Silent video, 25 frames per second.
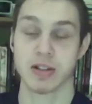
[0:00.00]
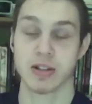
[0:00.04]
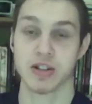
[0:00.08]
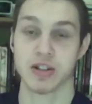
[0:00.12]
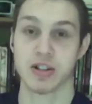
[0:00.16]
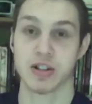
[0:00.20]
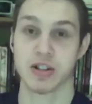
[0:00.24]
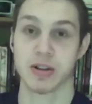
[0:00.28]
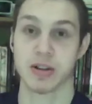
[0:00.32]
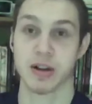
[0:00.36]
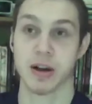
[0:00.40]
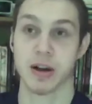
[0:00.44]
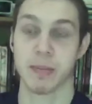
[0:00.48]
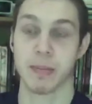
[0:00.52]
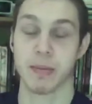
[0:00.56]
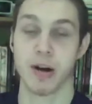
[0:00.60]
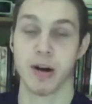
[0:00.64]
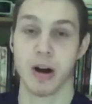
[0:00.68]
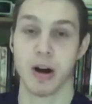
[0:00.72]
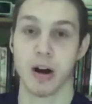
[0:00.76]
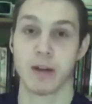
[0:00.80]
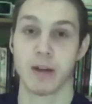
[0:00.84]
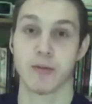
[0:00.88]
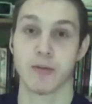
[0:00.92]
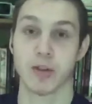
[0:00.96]
just a, a
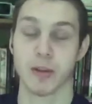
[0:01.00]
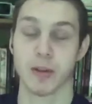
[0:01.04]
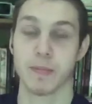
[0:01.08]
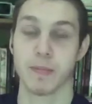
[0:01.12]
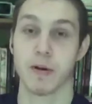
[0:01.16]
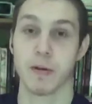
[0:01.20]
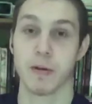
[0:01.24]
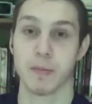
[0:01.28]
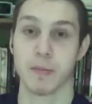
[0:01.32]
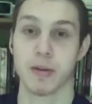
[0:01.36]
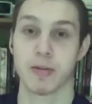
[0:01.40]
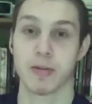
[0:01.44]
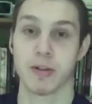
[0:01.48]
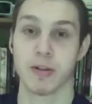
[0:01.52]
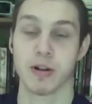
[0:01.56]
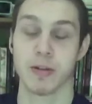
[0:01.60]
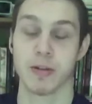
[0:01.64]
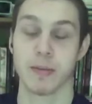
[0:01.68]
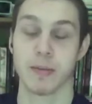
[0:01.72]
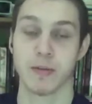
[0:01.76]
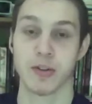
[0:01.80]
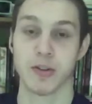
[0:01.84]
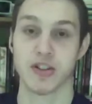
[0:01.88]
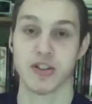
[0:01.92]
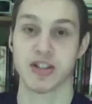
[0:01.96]
pawn for the Pope in Rome,
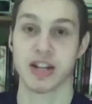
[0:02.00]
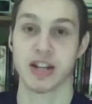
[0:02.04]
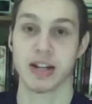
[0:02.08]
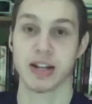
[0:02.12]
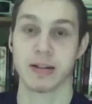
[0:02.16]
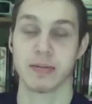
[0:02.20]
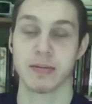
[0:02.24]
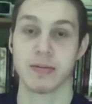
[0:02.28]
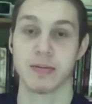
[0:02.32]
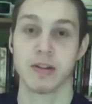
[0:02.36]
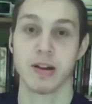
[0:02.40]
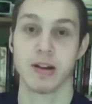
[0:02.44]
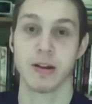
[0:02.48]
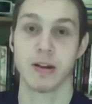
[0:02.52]
for Satan,